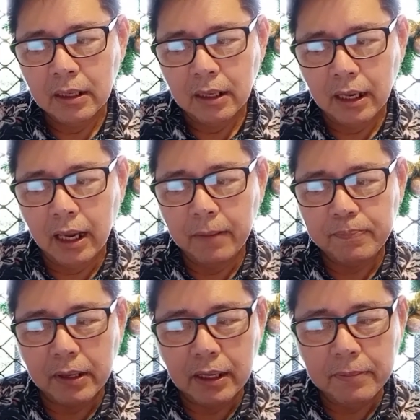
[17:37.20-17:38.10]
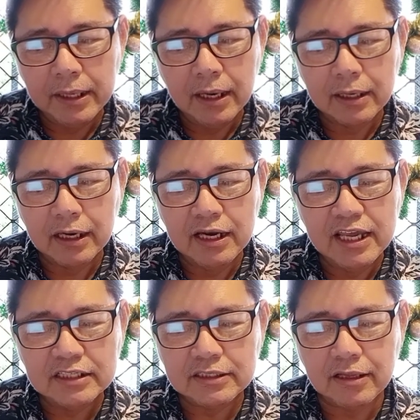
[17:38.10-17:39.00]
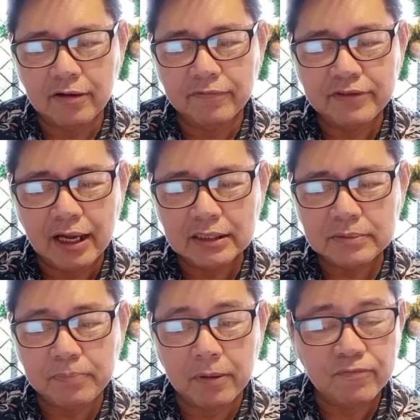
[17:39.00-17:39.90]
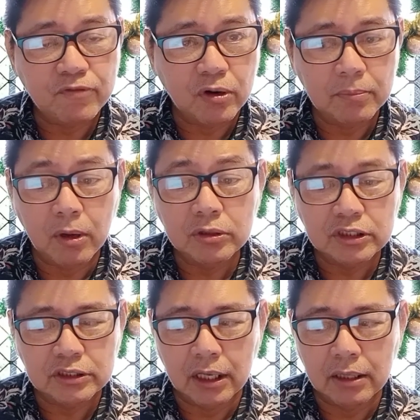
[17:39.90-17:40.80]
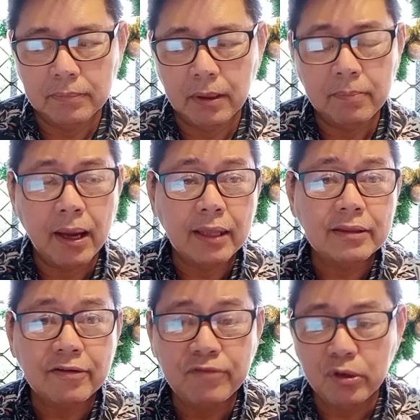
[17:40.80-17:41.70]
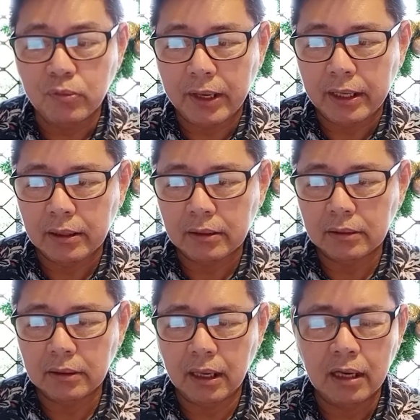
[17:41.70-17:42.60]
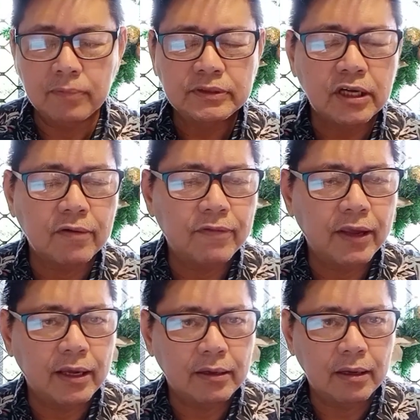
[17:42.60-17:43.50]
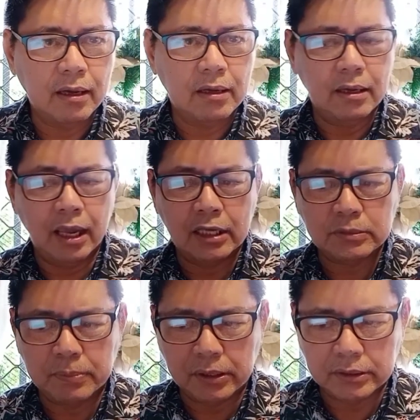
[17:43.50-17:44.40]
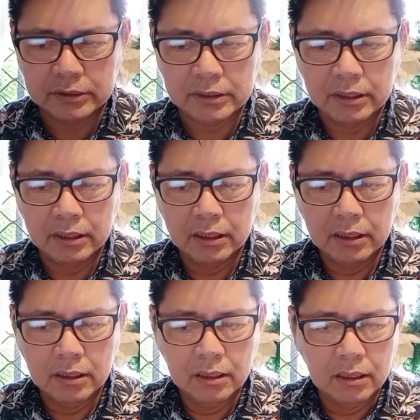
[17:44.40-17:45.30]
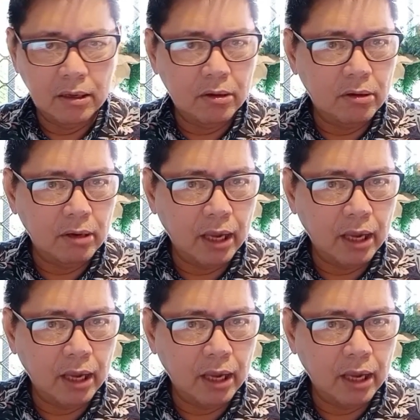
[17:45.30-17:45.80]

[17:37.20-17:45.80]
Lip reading: a preliminary list of tasks performed on the job by interviewing and observing experts or